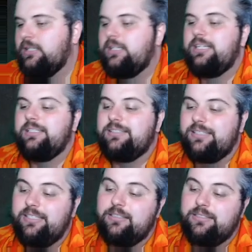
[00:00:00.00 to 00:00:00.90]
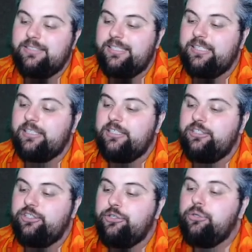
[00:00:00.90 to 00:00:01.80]
Skill tier
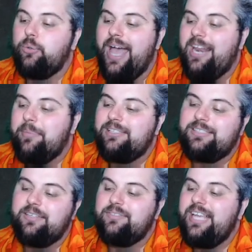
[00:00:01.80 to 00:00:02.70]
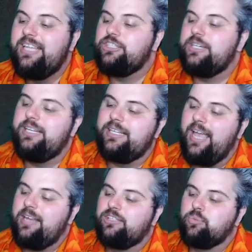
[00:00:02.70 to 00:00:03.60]
2. Enemies give danger
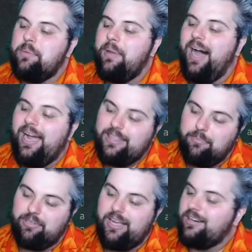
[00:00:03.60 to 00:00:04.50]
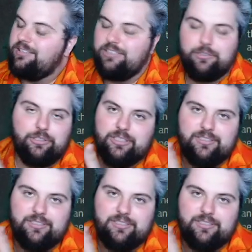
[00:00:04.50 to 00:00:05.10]
indicators when behind the player, so you'll just see